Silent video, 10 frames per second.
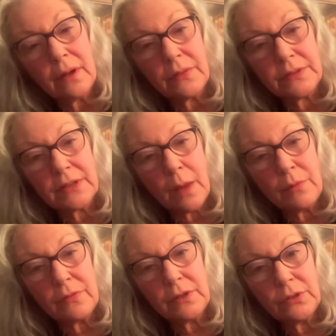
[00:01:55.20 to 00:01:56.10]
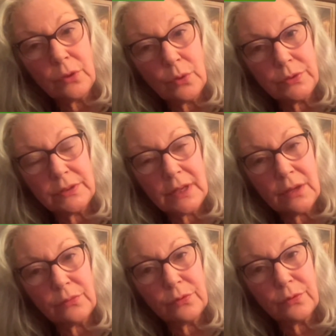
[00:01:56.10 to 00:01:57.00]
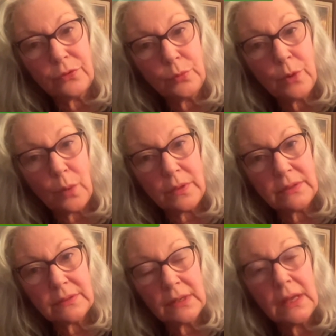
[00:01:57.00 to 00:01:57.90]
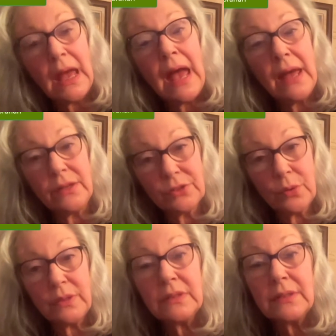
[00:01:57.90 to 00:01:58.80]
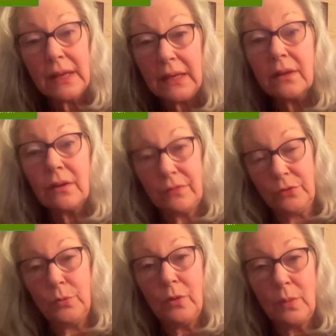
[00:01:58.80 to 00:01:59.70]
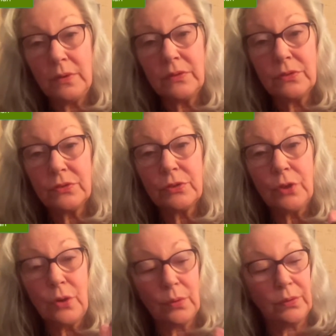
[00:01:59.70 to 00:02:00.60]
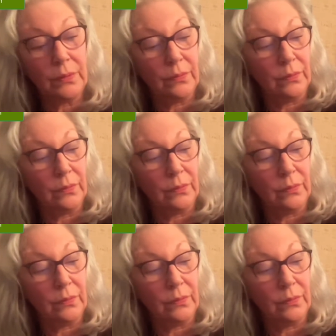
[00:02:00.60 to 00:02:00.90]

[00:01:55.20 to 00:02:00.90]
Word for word: on the top of it. You hold it down for a few moments, and it's going to take a few moments to load.